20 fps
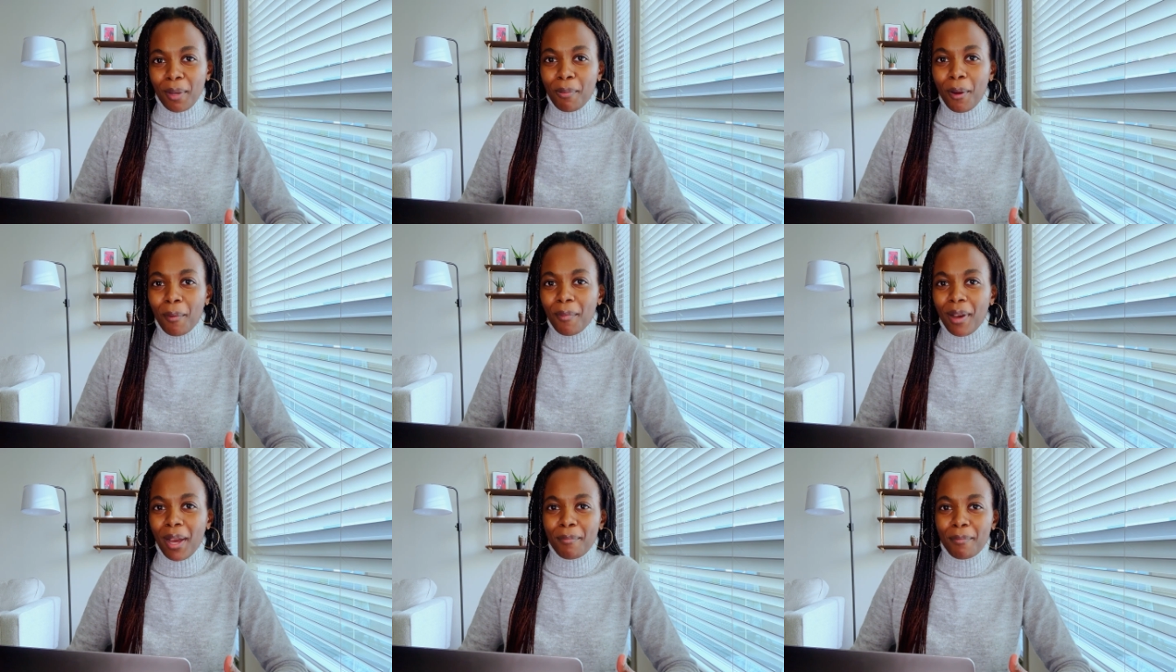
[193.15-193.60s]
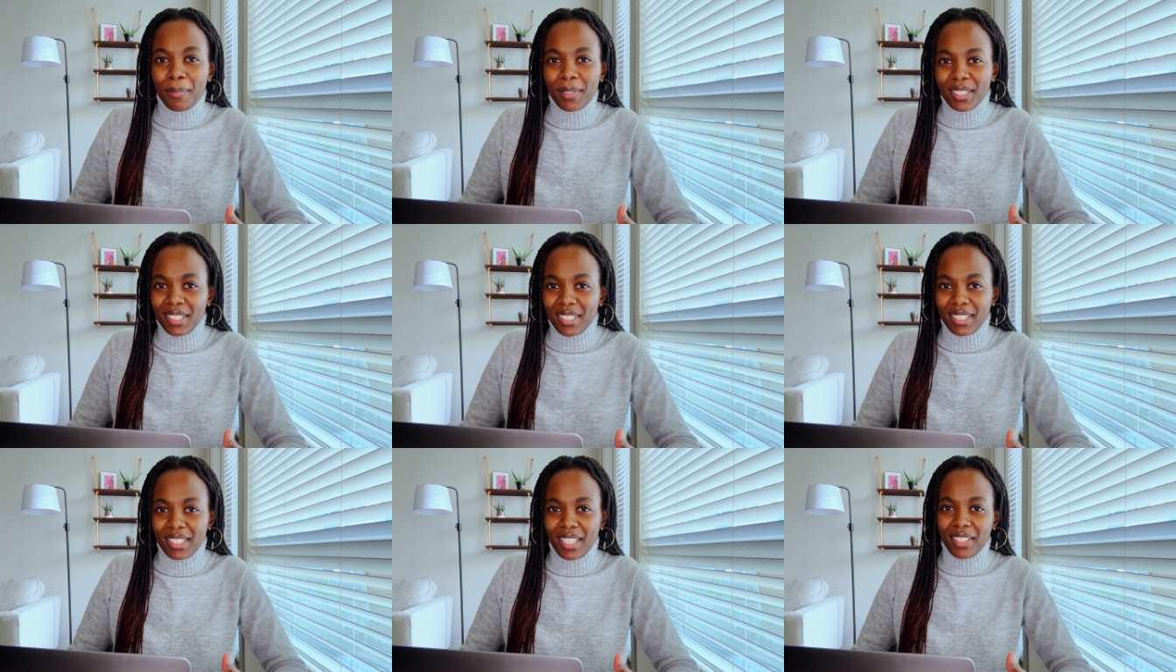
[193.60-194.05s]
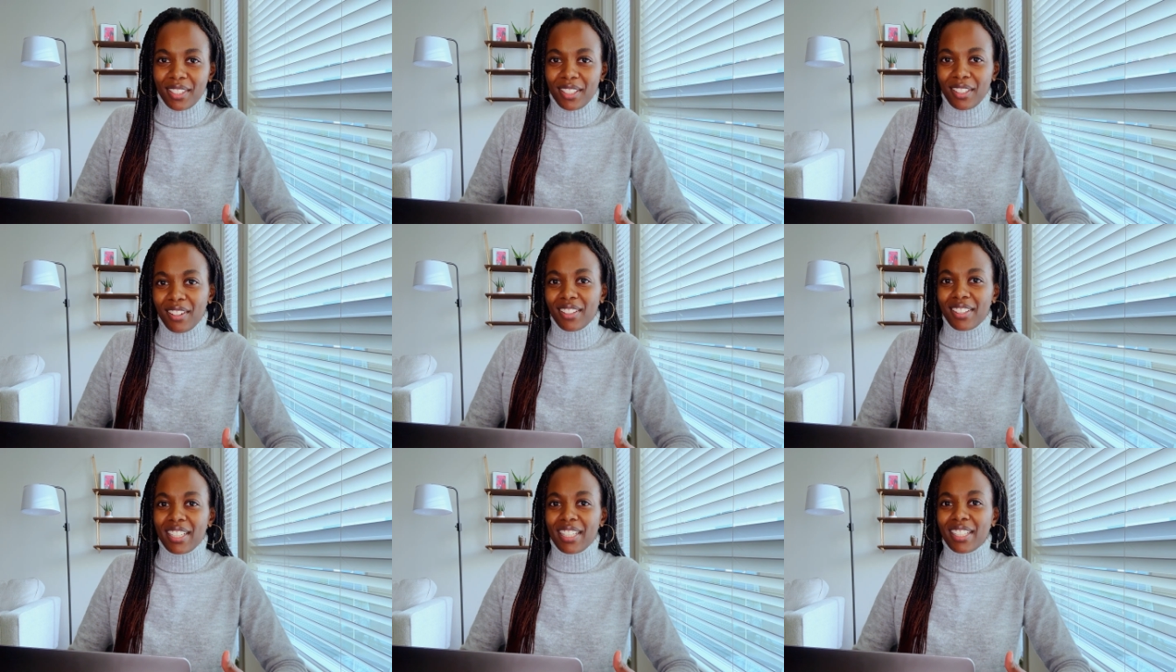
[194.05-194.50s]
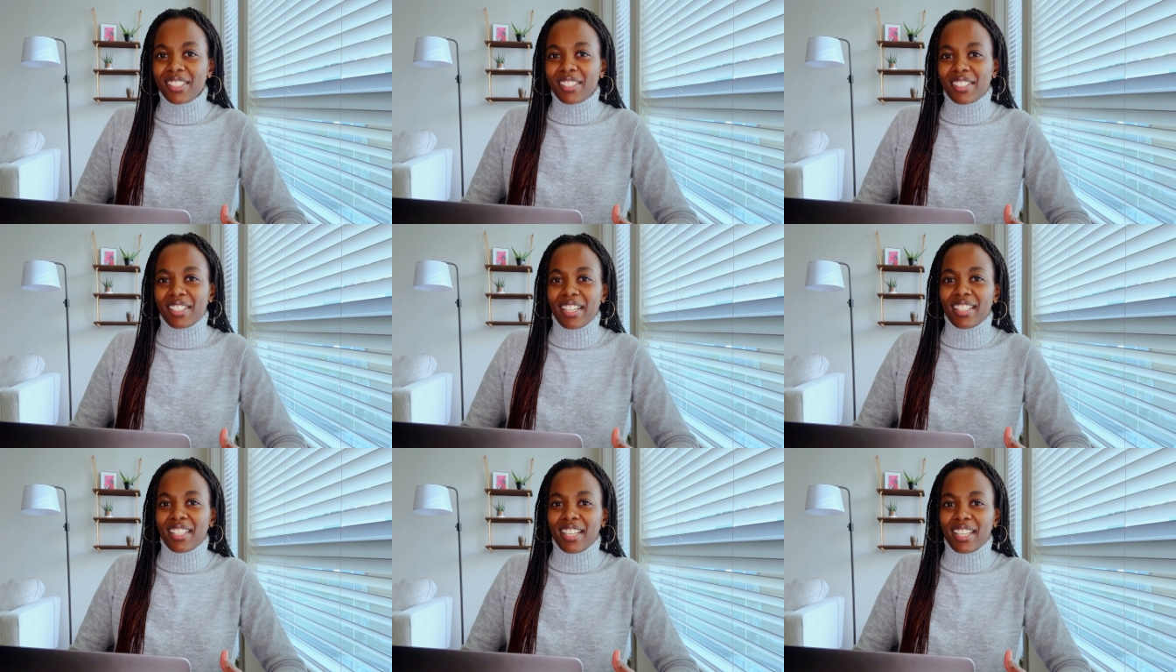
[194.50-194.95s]
to put my business out there on the
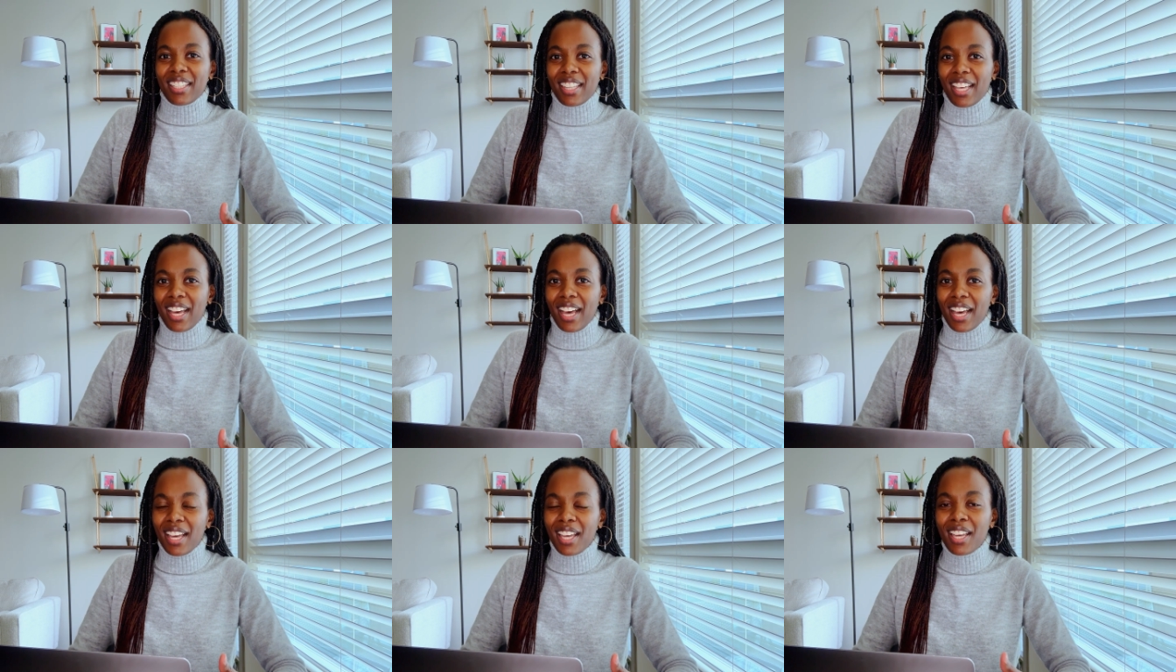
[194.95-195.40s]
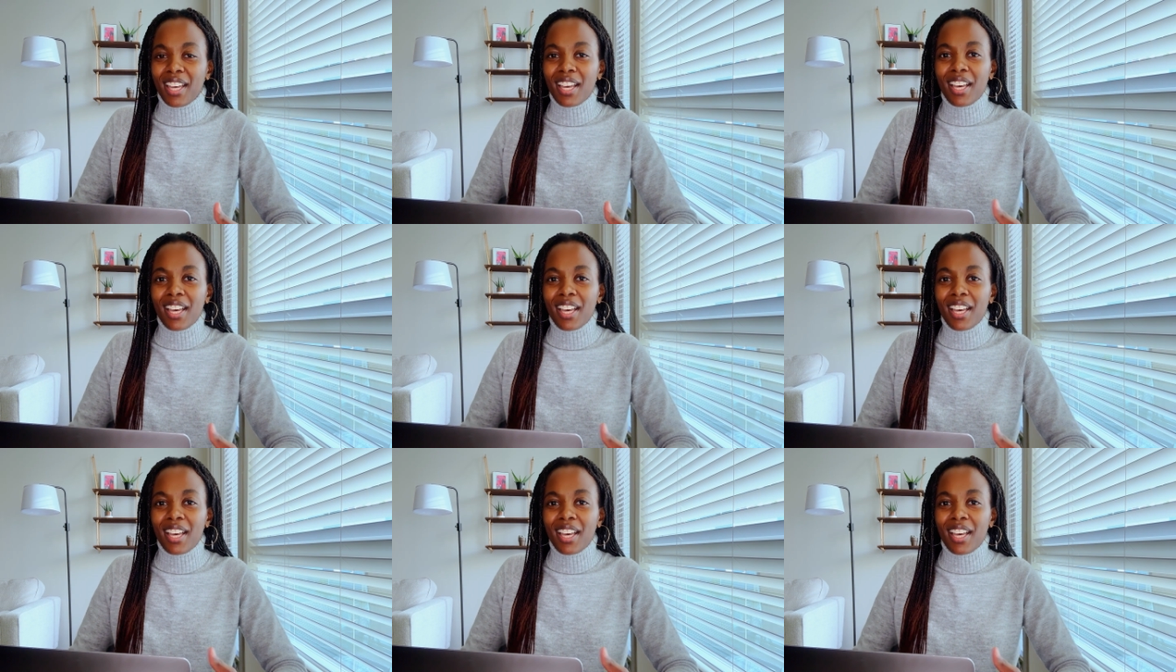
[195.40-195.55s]
internet like that.